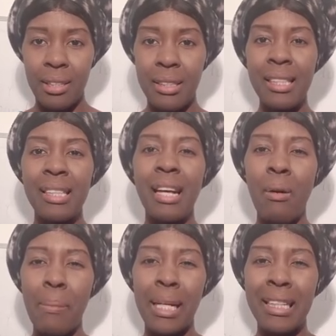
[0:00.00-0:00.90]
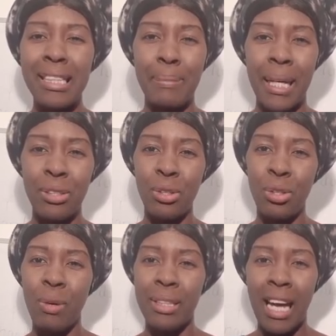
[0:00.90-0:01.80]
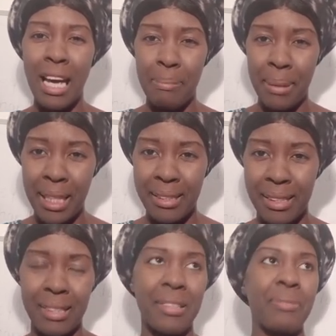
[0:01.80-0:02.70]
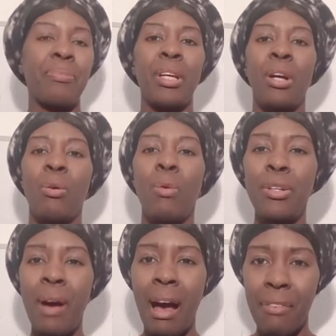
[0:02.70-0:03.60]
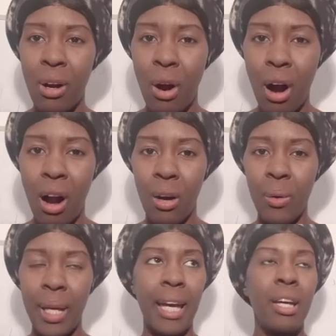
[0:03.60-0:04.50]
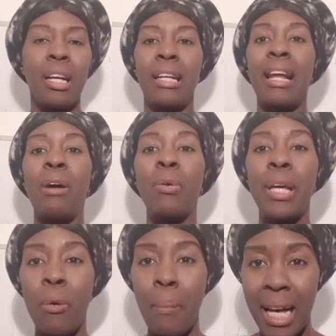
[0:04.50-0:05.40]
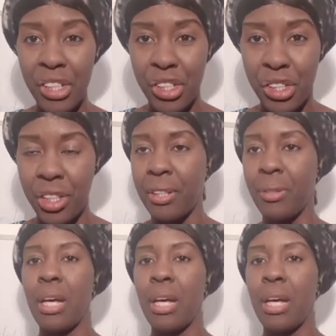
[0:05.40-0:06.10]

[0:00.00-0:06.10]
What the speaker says: This is how I'm going to explain to you what diabetes is. When you have a car, okay? Là ou gen une machine.